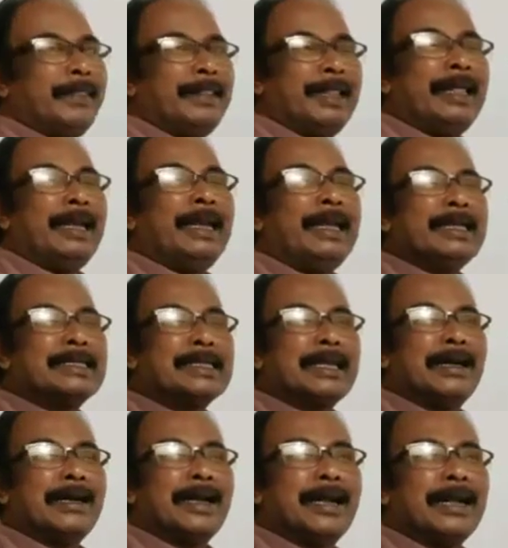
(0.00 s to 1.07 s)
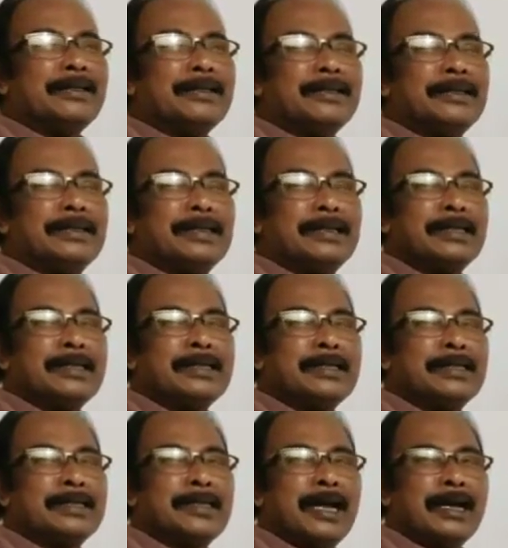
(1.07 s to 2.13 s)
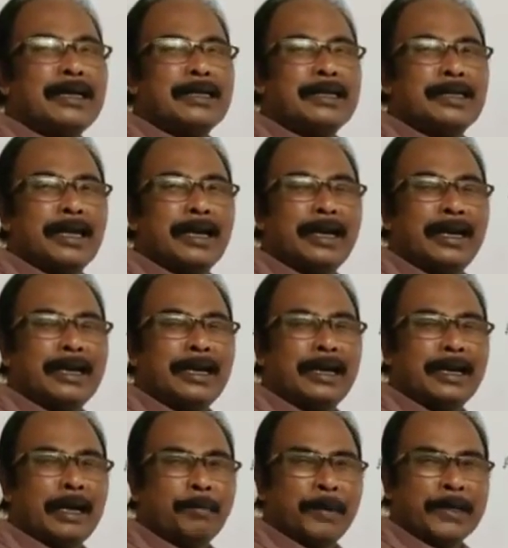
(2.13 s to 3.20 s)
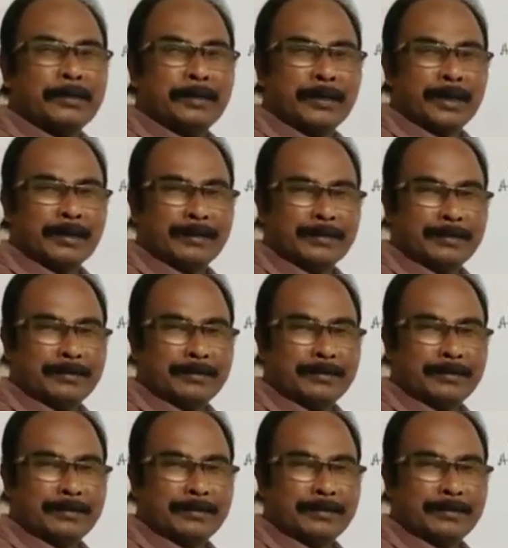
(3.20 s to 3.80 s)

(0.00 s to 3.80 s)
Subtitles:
then it is called as short-circuited capacitors.